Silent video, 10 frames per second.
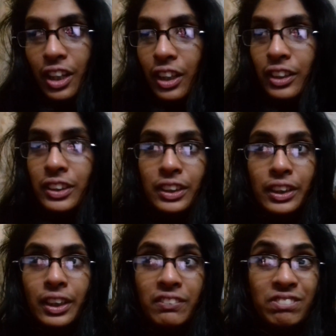I
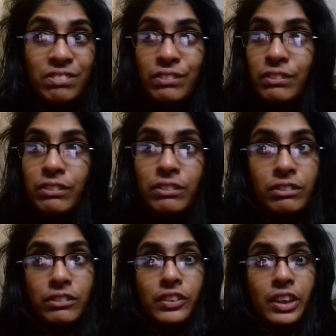am
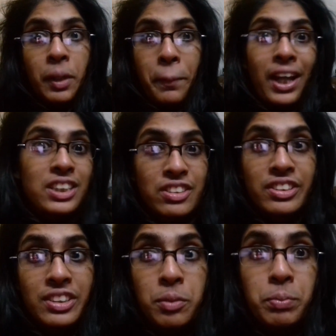doing a
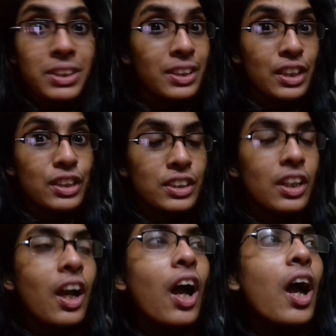master's in business,
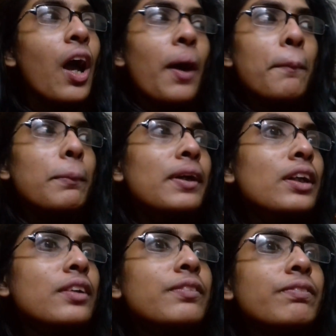
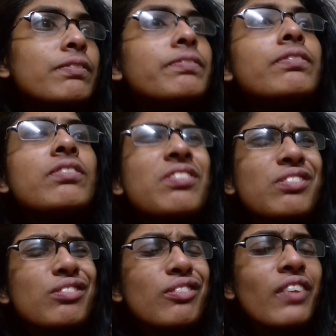but
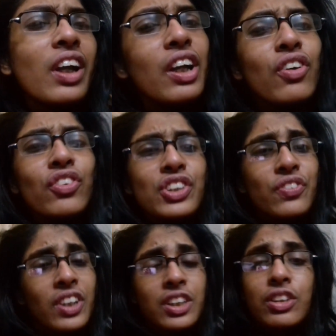I
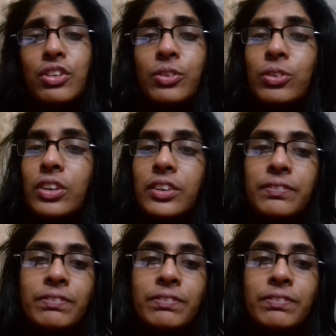always wanted to